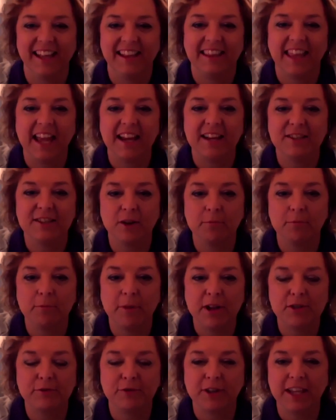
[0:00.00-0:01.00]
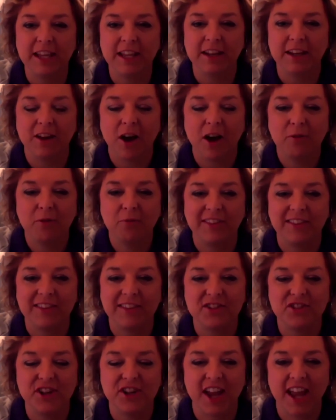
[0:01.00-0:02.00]
Thanks so much for getting on with
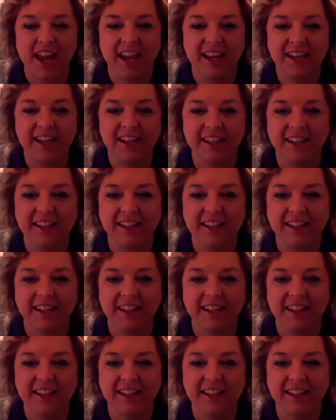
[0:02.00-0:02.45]
us, Jane.